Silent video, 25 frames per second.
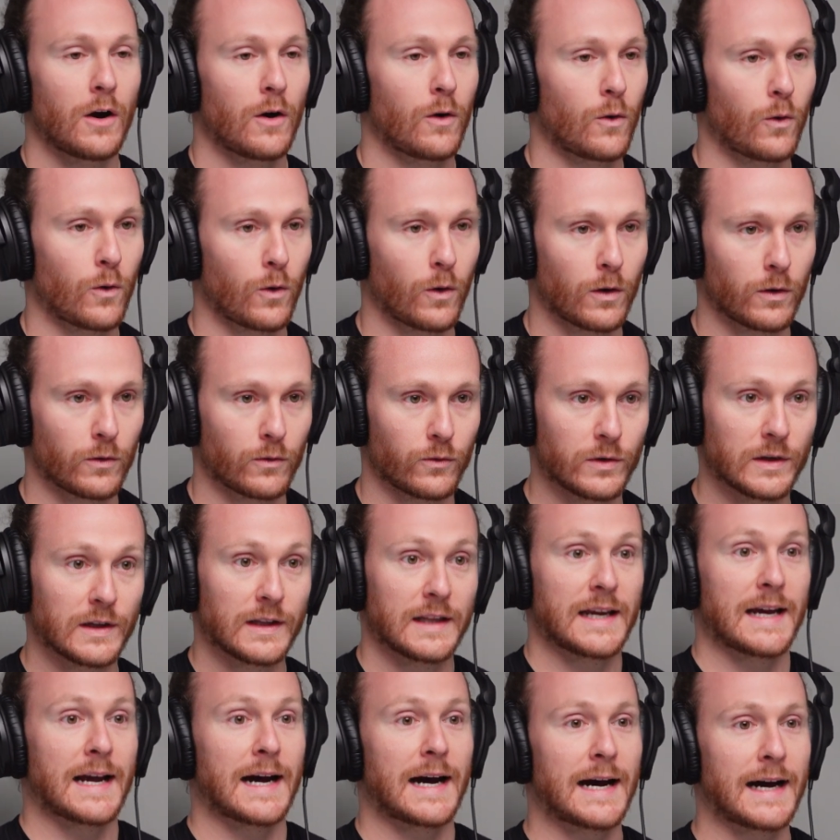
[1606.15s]
or
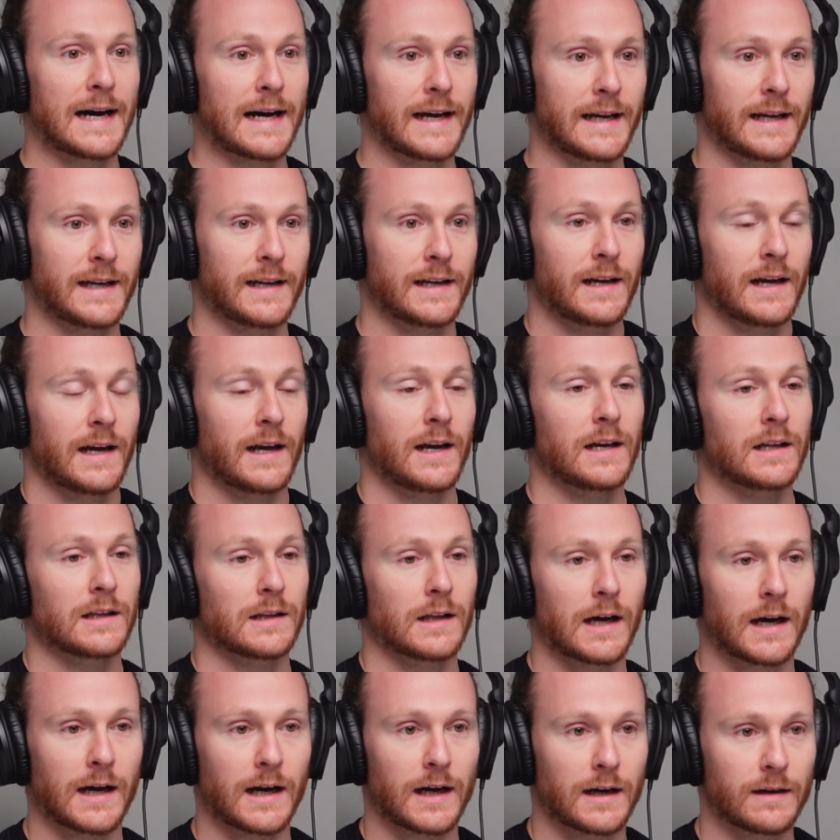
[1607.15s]
really high
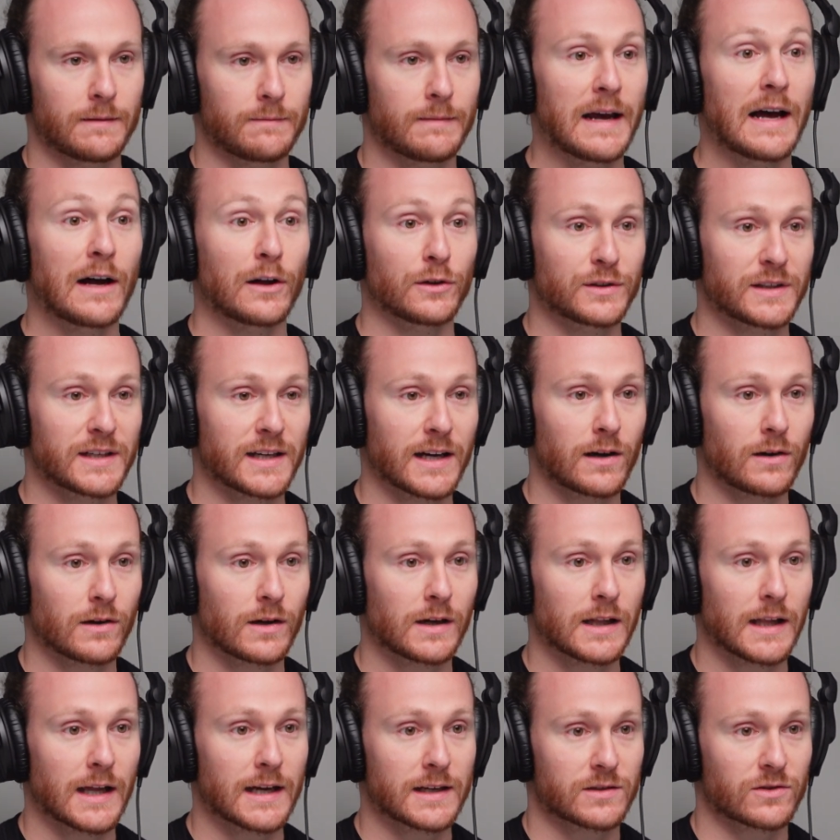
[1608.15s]
LDL cholesterol.